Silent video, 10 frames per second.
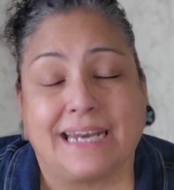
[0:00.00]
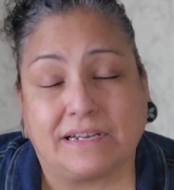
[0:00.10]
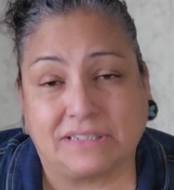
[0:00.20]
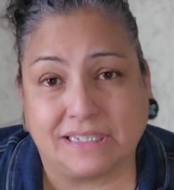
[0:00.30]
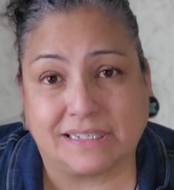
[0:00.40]

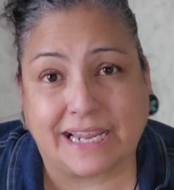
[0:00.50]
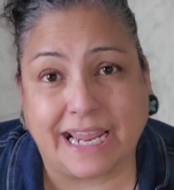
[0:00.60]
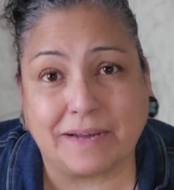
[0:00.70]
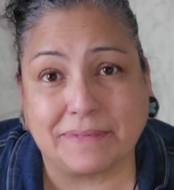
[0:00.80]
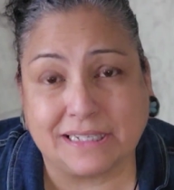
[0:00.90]
Now, since
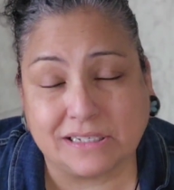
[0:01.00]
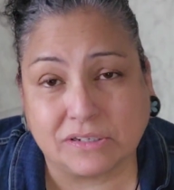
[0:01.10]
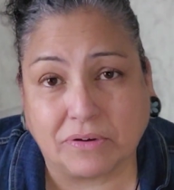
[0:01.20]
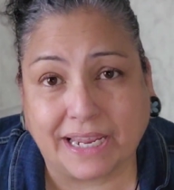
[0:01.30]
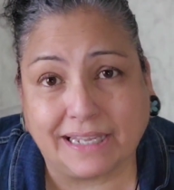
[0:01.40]
I am in the
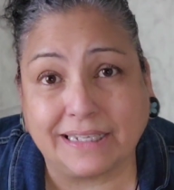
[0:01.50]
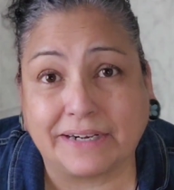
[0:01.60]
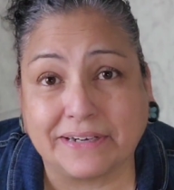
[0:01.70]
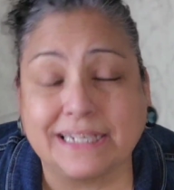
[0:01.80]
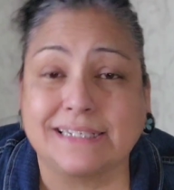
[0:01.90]

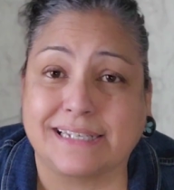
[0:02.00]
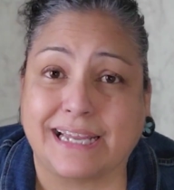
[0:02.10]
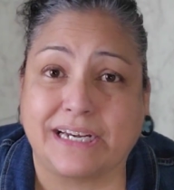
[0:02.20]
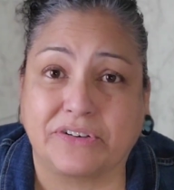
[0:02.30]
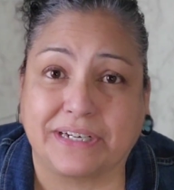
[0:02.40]
SoCal area,
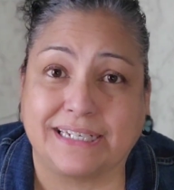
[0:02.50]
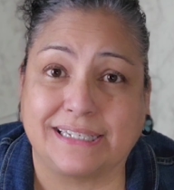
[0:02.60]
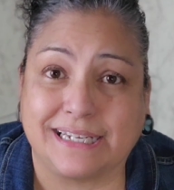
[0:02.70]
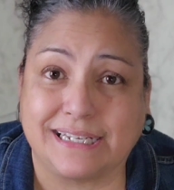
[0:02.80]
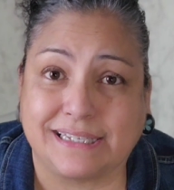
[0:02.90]
San
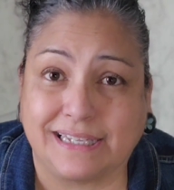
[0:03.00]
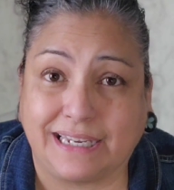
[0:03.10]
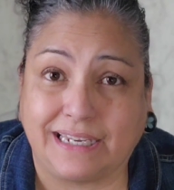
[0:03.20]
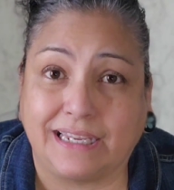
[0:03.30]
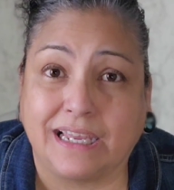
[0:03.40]
Andreas is
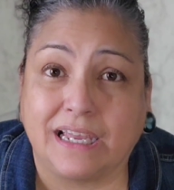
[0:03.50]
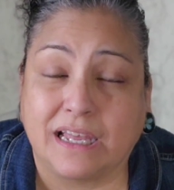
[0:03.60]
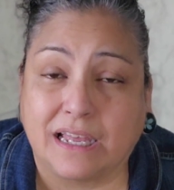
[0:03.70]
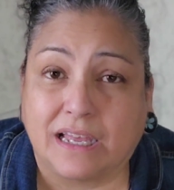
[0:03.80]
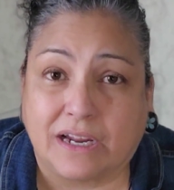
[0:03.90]
the
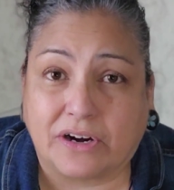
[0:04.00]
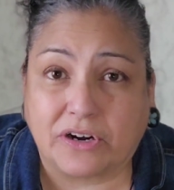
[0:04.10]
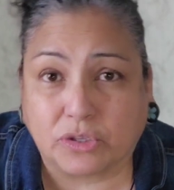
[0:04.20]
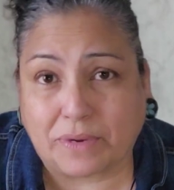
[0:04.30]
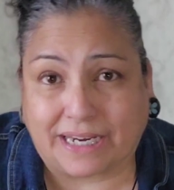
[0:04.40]

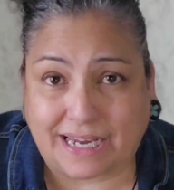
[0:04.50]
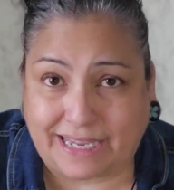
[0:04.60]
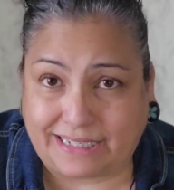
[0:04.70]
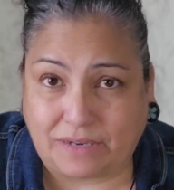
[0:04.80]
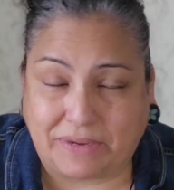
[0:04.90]
earthquake
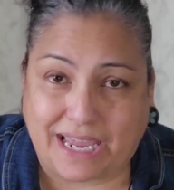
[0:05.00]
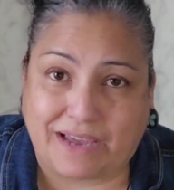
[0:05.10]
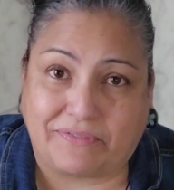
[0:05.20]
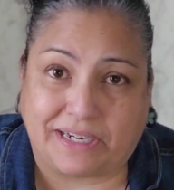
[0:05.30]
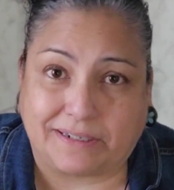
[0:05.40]
line that we
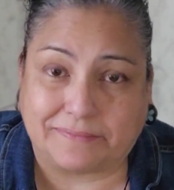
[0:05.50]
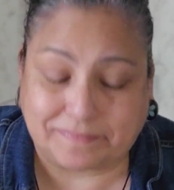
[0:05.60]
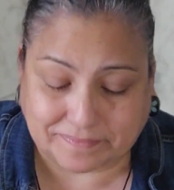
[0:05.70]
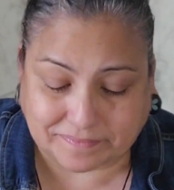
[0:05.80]
have here.